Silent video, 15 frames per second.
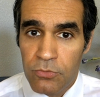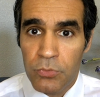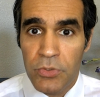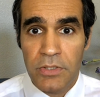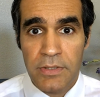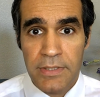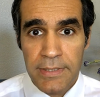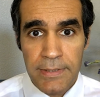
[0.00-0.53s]

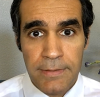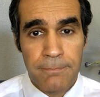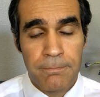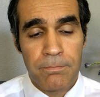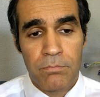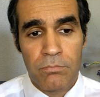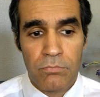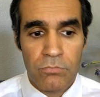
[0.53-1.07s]
really
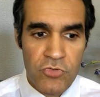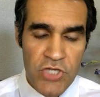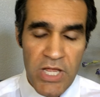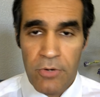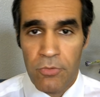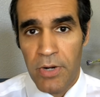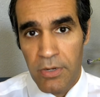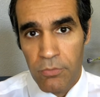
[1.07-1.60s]

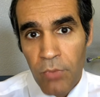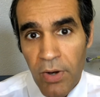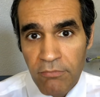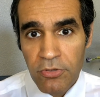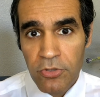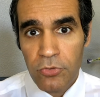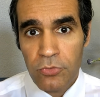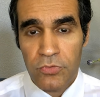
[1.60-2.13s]
generate
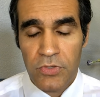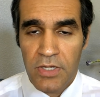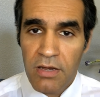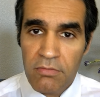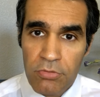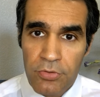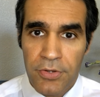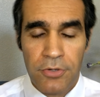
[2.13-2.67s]
revenue to
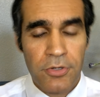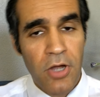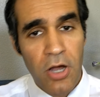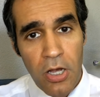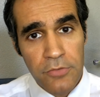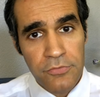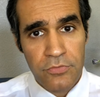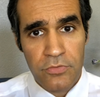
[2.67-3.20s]
cover their
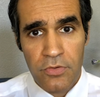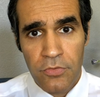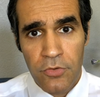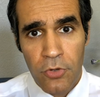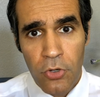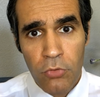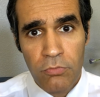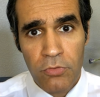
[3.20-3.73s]
costs and
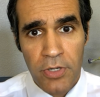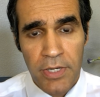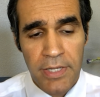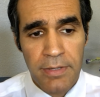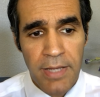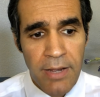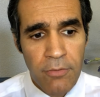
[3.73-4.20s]
their overhead.